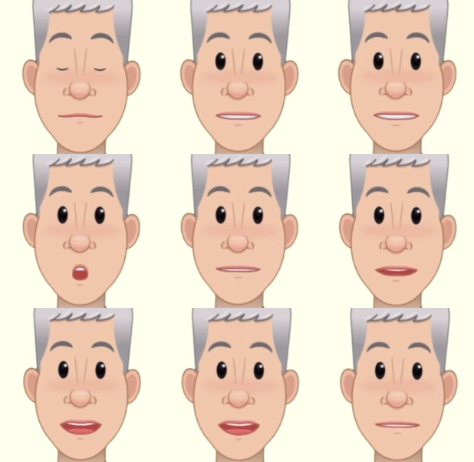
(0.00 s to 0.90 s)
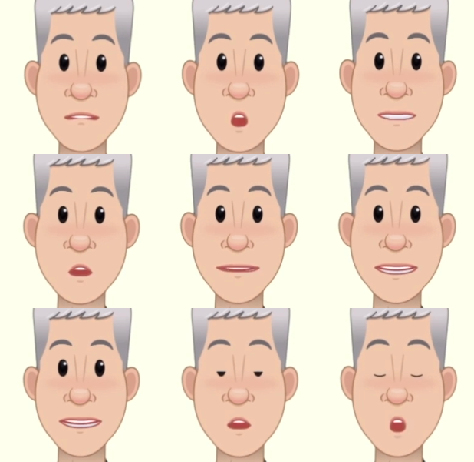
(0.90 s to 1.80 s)
However, in fish and
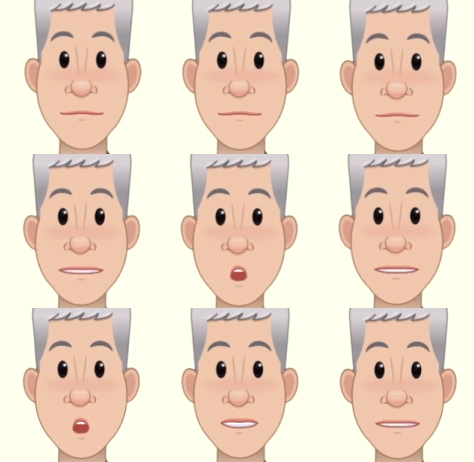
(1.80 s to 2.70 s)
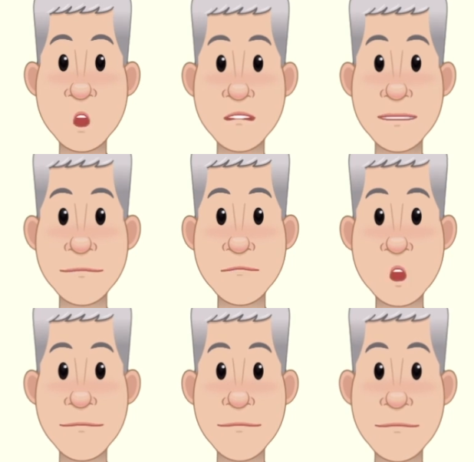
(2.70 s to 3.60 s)
humans, gases dissolve in
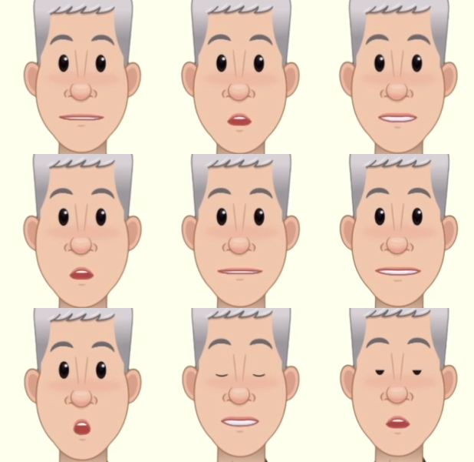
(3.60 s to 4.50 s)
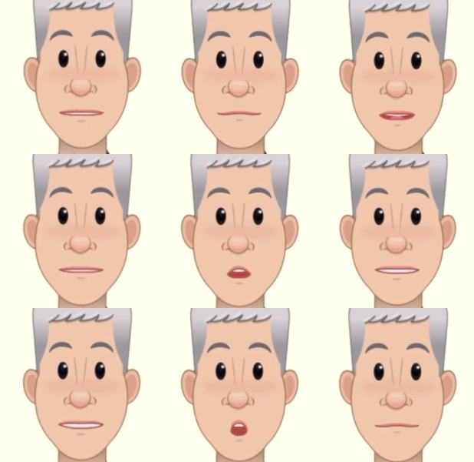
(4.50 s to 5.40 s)
blood, which acts as a transport
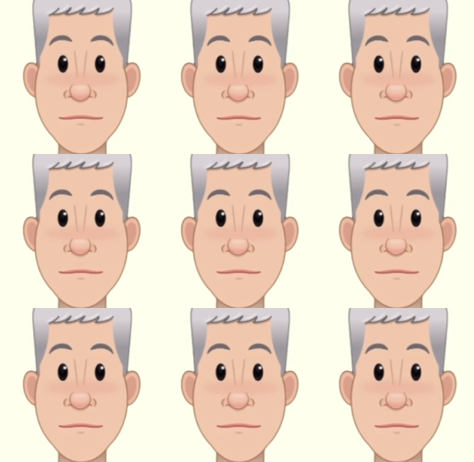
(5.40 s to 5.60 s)
system.